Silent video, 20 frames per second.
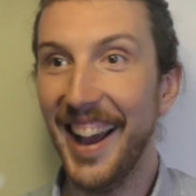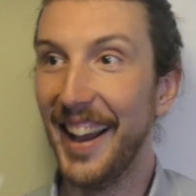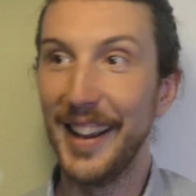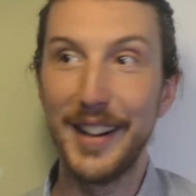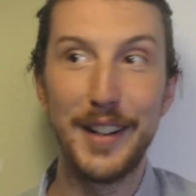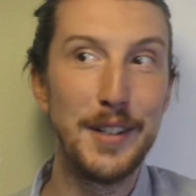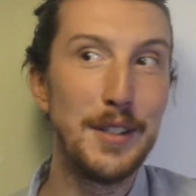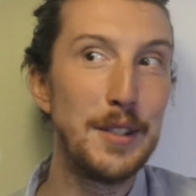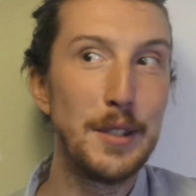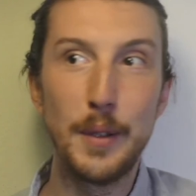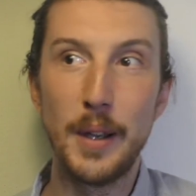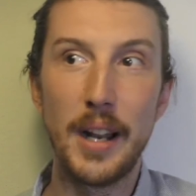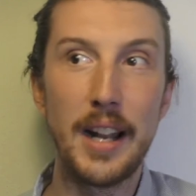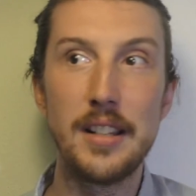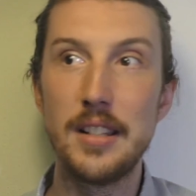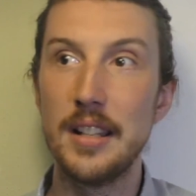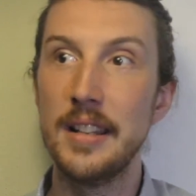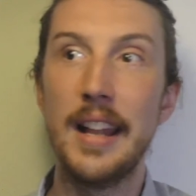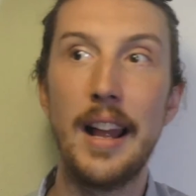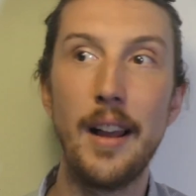
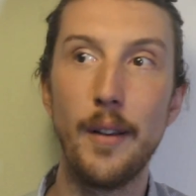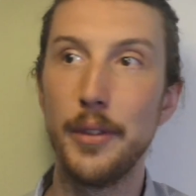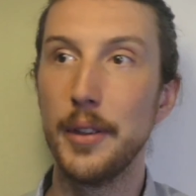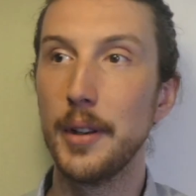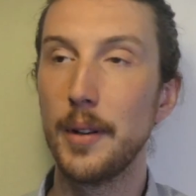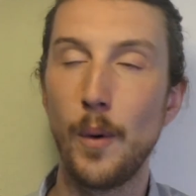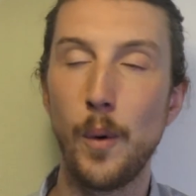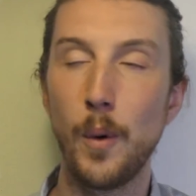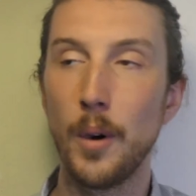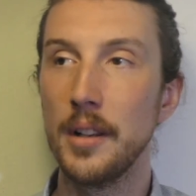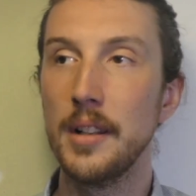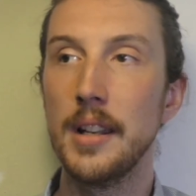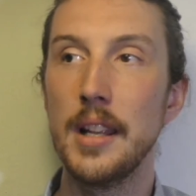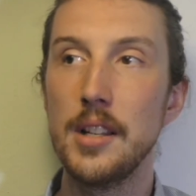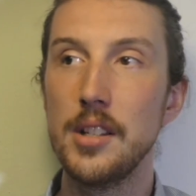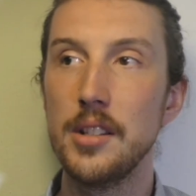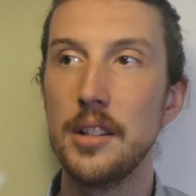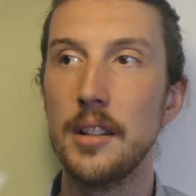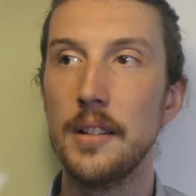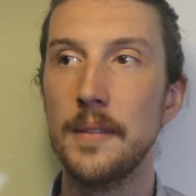I didn't have the
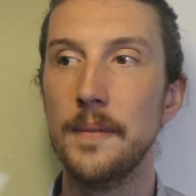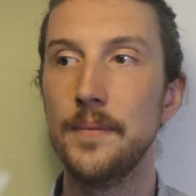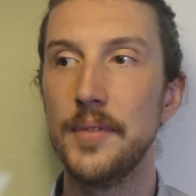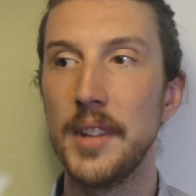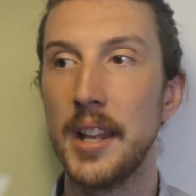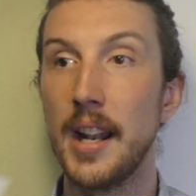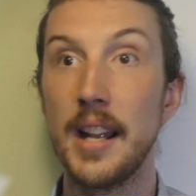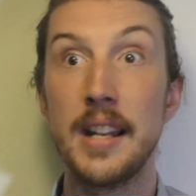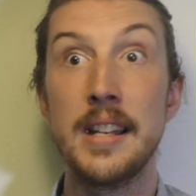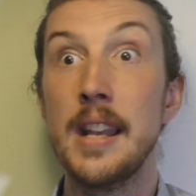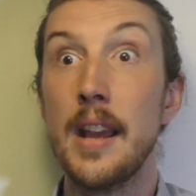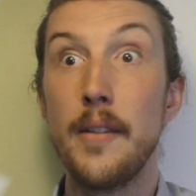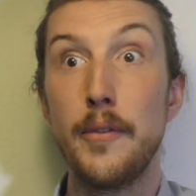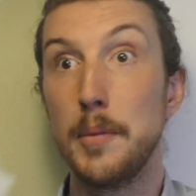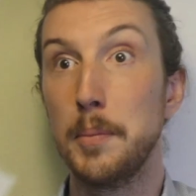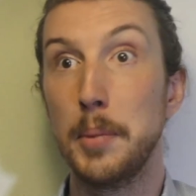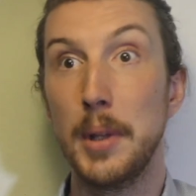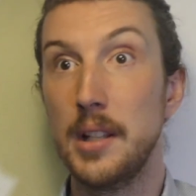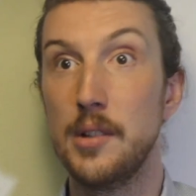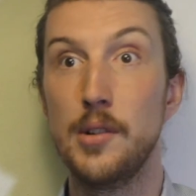coordination, mm-hmm. and I'd
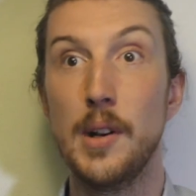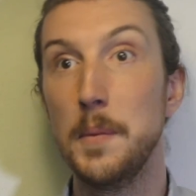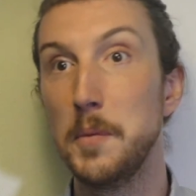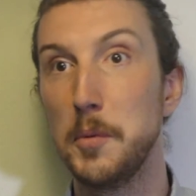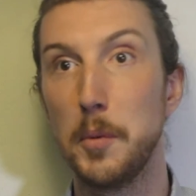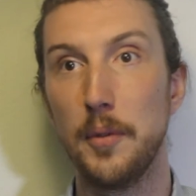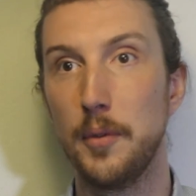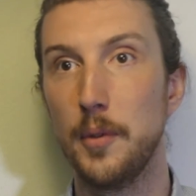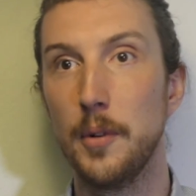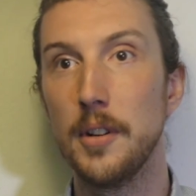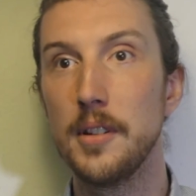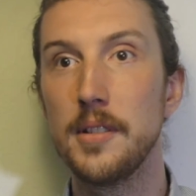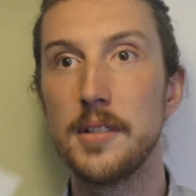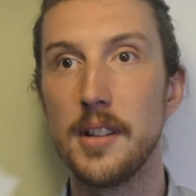never played drums before.